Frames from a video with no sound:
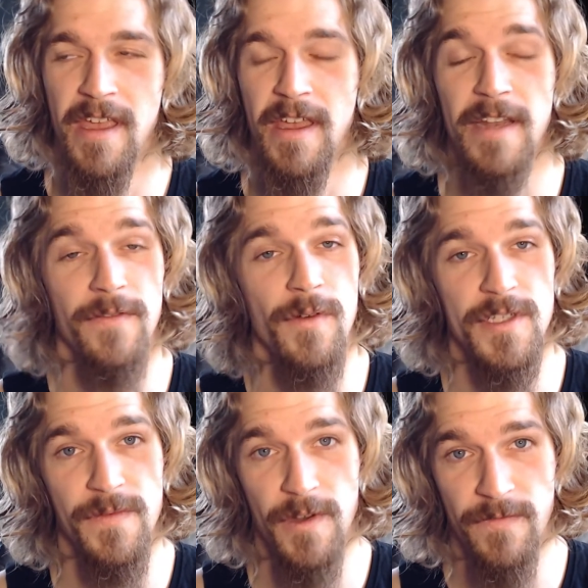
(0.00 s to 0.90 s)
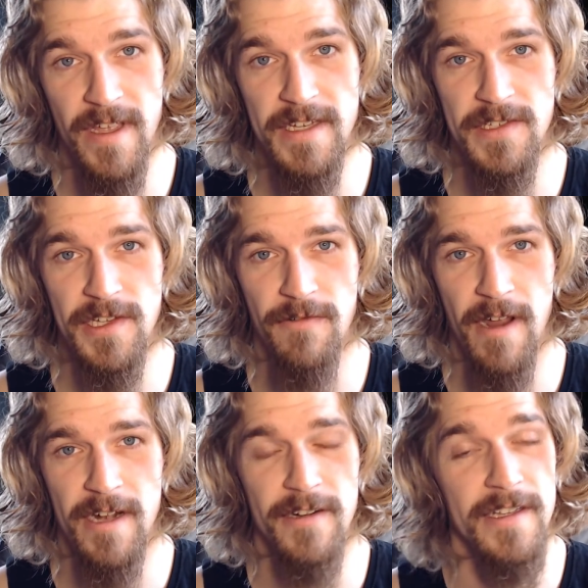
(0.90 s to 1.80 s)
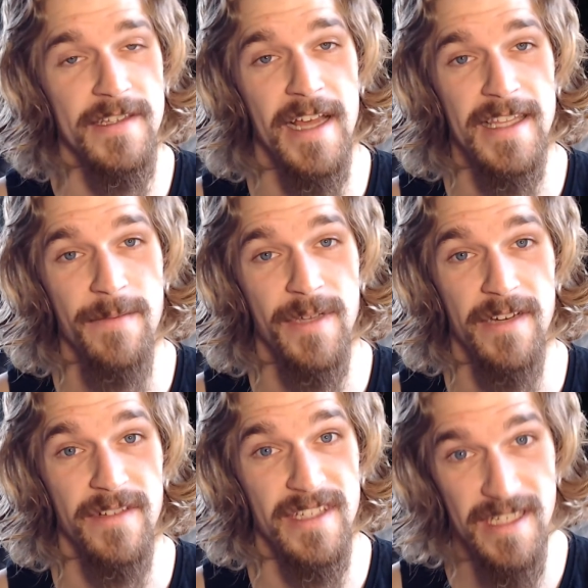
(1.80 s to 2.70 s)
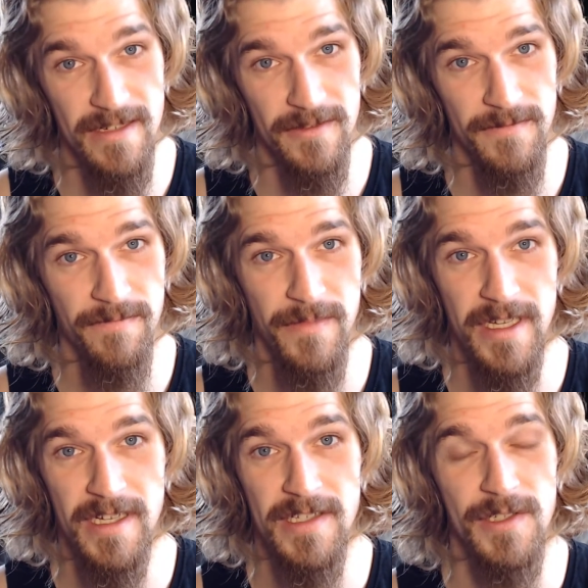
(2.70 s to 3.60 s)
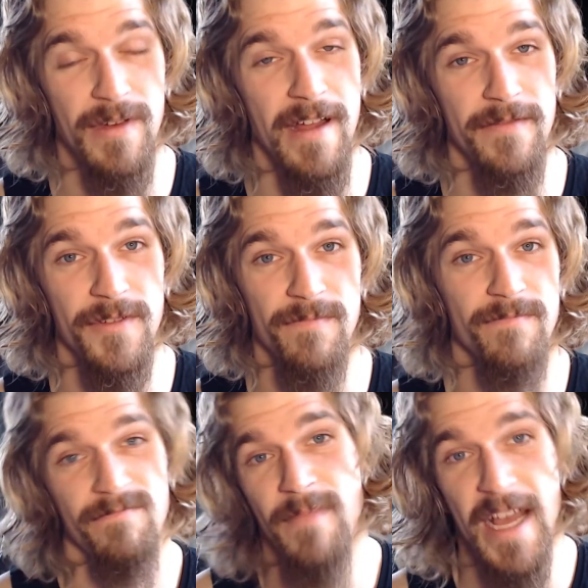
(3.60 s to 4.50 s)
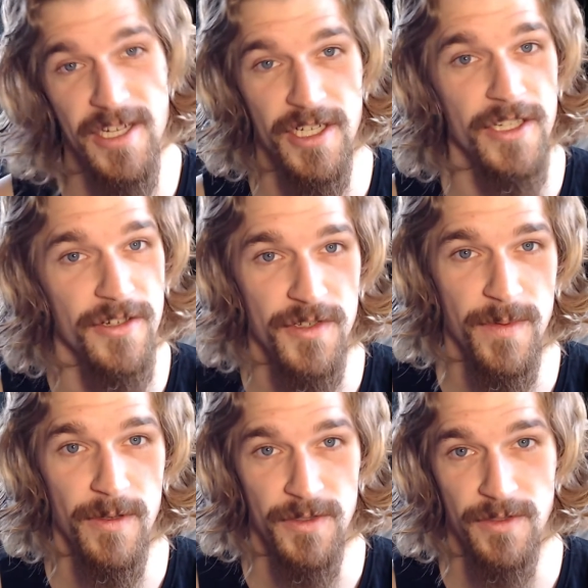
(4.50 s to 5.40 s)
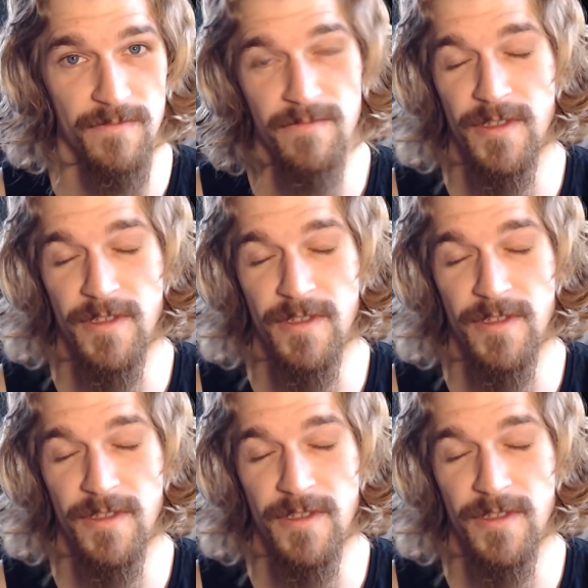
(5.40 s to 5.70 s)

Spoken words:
And of course, if you're a fantasy writer, it's not that big of a deal because you have magic at your disposal.